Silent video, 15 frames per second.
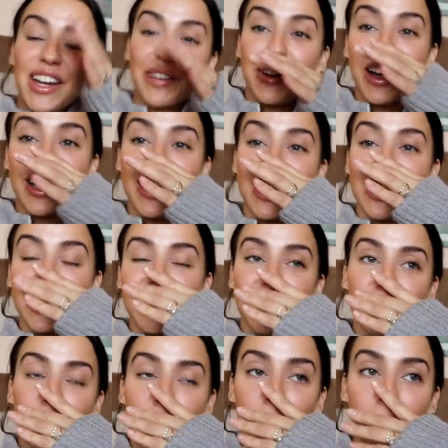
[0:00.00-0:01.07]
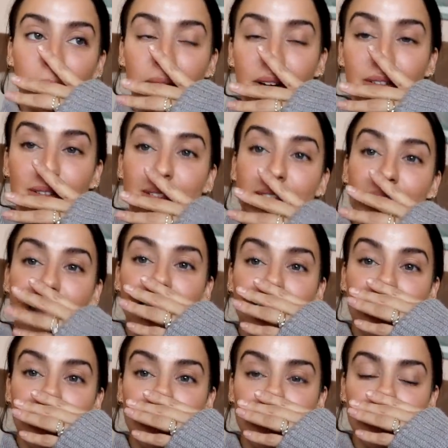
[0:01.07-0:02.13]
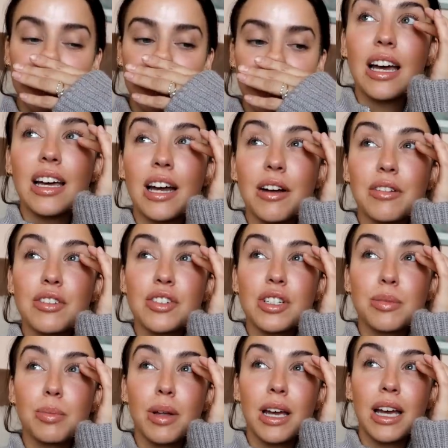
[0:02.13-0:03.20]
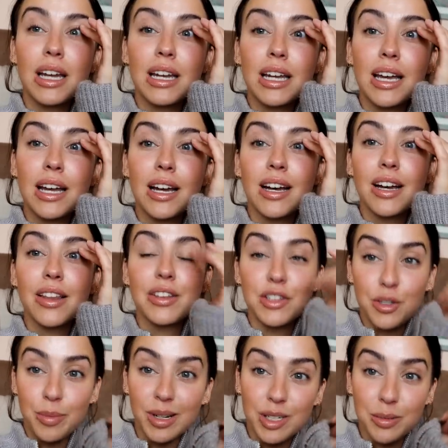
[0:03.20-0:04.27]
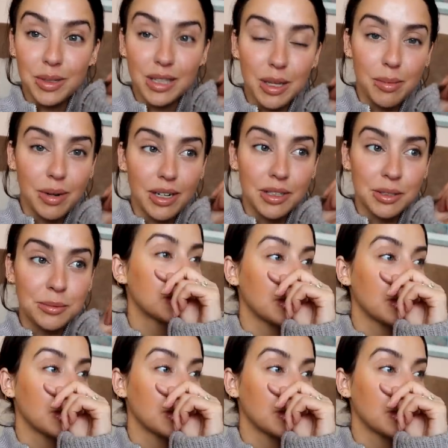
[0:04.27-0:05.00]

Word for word: Anyway, I can't even remember what I was saying and I was just planning the surprise birthday party.